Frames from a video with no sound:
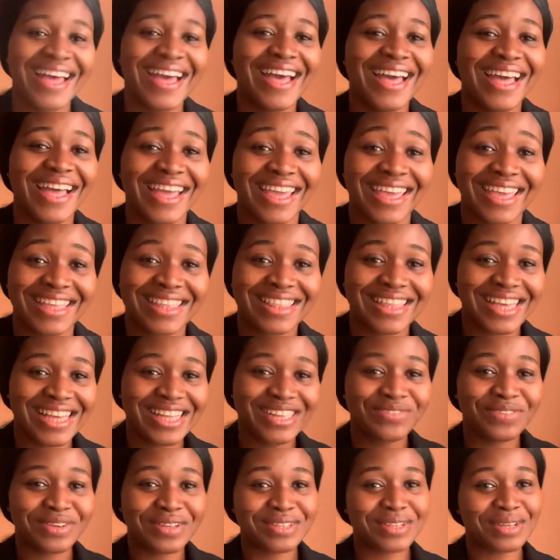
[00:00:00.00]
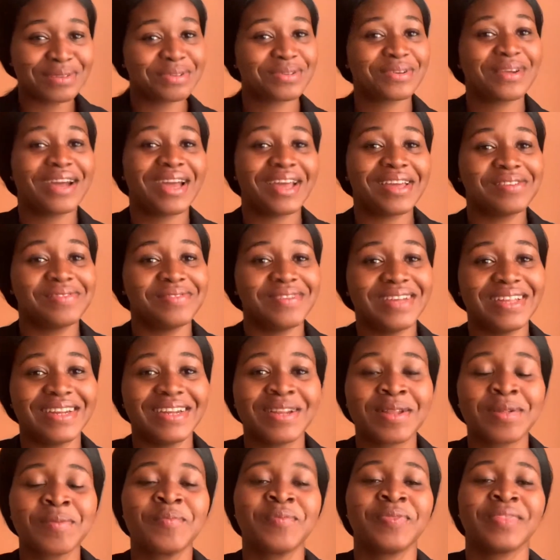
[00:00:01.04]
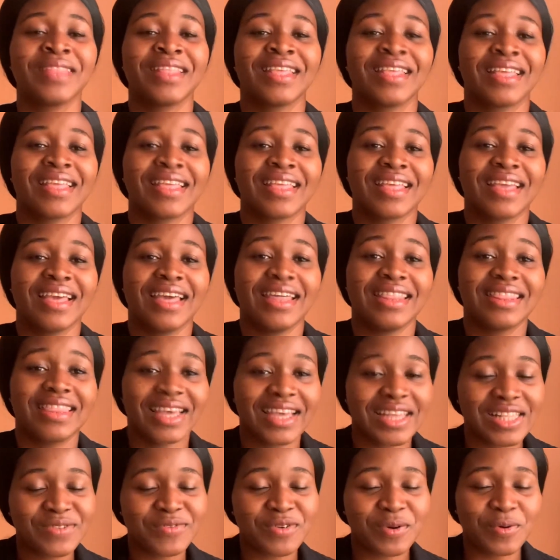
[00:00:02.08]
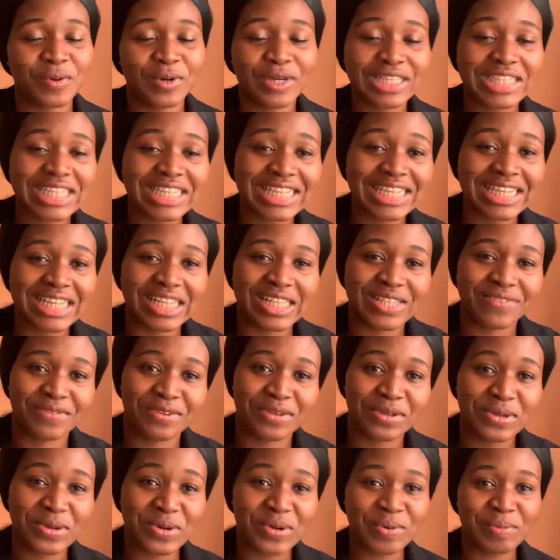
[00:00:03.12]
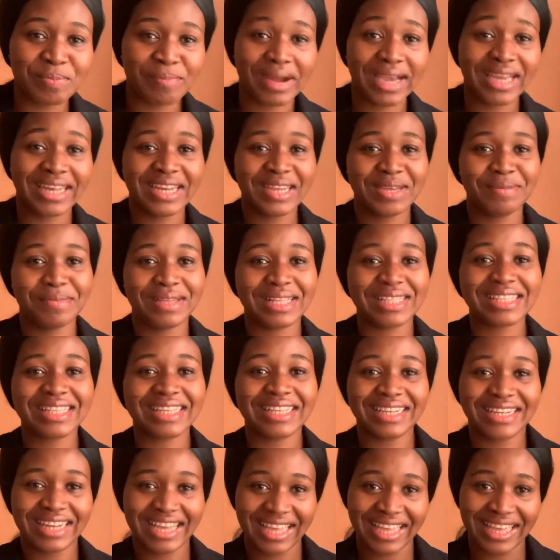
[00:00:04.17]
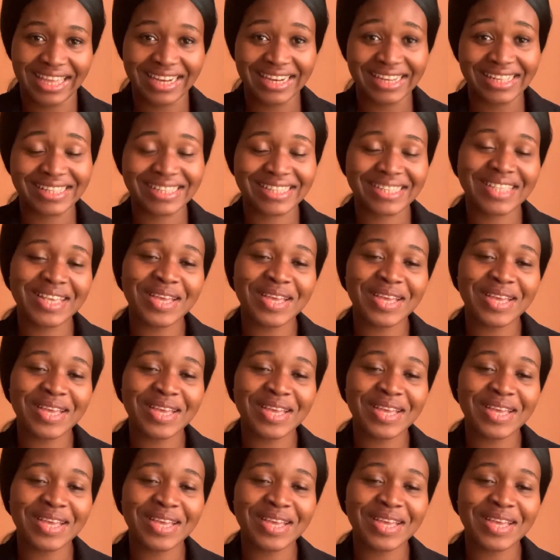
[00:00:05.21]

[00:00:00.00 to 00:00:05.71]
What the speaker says: Okay, thanks for subscribing, and thanks for watching this video. My name is Nayadith